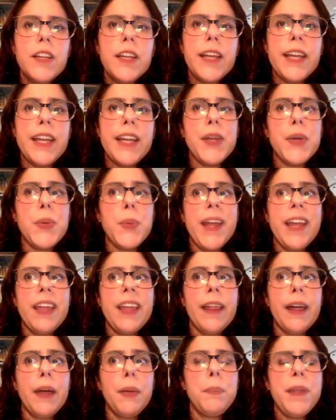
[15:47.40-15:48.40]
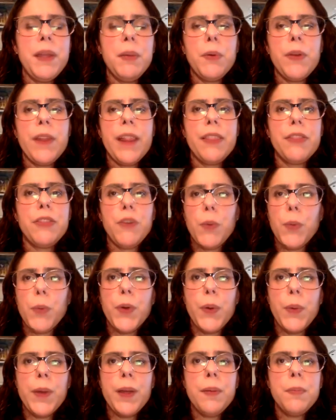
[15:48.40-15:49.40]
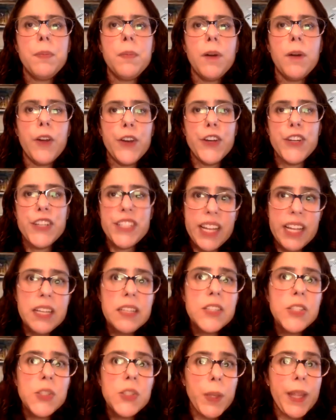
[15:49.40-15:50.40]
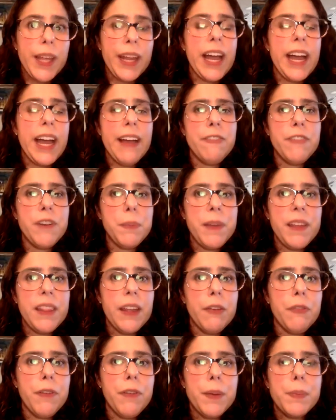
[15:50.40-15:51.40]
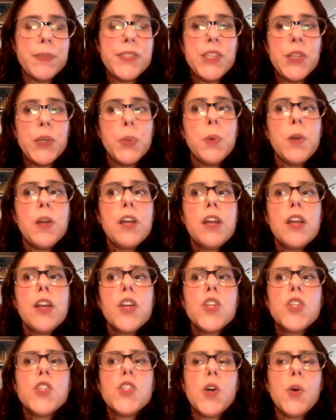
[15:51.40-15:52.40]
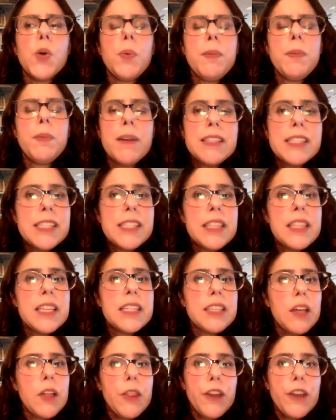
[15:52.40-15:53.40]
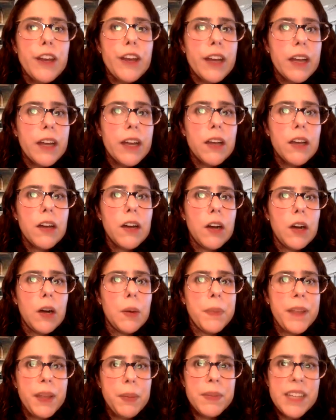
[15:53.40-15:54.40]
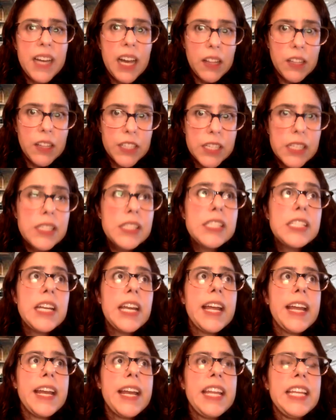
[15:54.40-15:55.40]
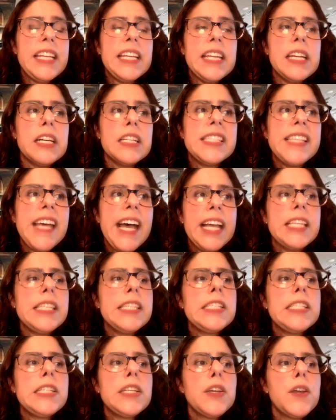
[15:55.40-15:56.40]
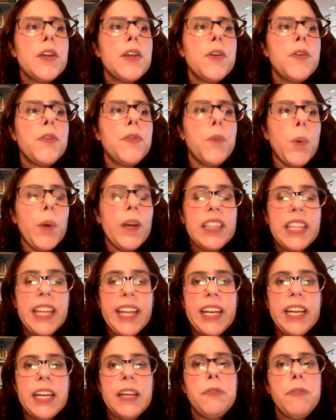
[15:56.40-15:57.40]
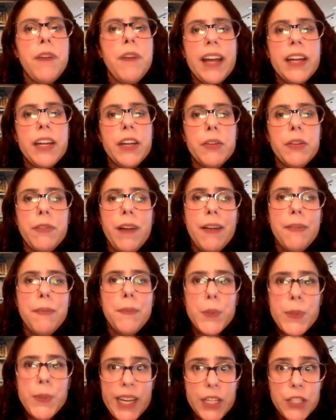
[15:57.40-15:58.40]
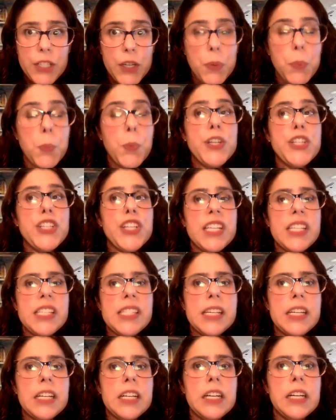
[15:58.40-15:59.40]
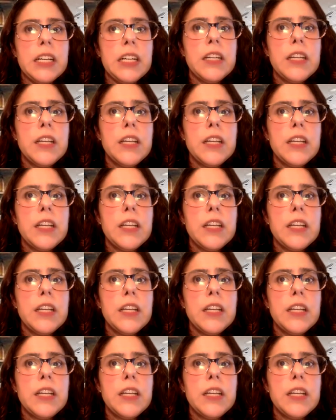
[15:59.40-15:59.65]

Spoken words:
in a way that people that don't know him understand. So like I have to be there for him too. So we went to this other hematologist, and he did a test for latent factor 5 mutation, which is a